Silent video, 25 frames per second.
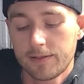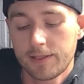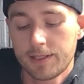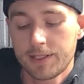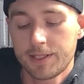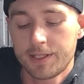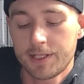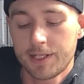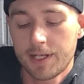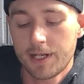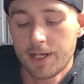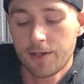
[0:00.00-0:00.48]

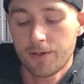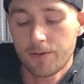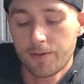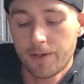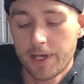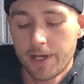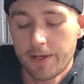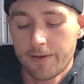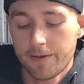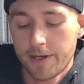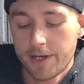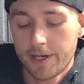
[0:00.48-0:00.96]
this nail
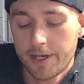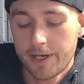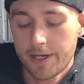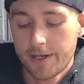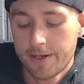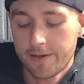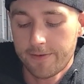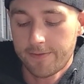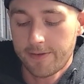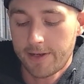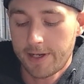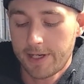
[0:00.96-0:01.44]
weight right
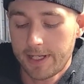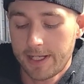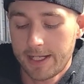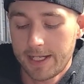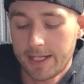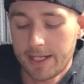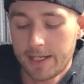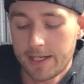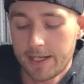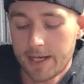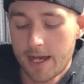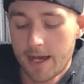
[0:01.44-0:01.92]
here, if I can
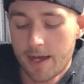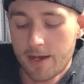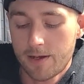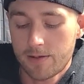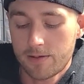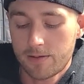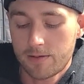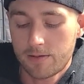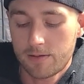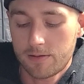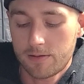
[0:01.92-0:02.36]
get it out.